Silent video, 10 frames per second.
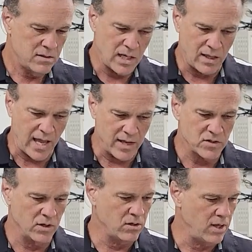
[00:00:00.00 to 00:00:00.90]
Take that
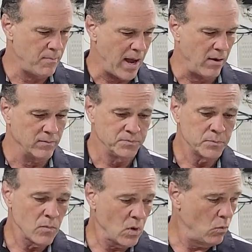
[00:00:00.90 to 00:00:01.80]
circlip out.
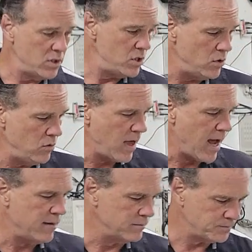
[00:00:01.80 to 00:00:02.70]
Once you do
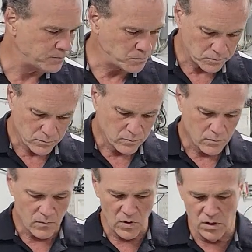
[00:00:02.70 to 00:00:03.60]
that,
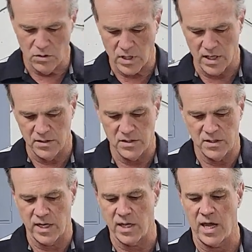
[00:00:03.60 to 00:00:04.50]
you can
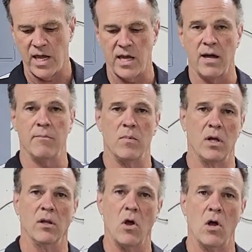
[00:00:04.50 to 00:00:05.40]
stick a, um,
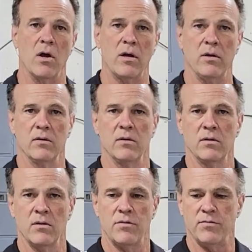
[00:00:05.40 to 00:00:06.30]
a long
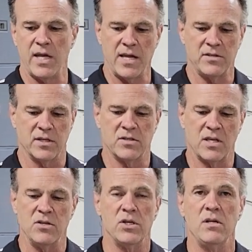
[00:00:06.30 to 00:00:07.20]
3 8
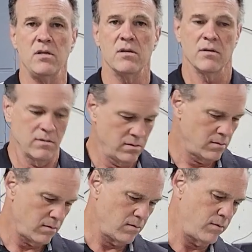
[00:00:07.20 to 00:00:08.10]
extension
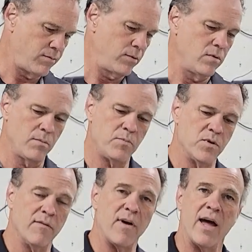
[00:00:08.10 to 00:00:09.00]
through the
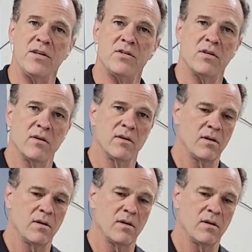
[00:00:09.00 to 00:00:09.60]
device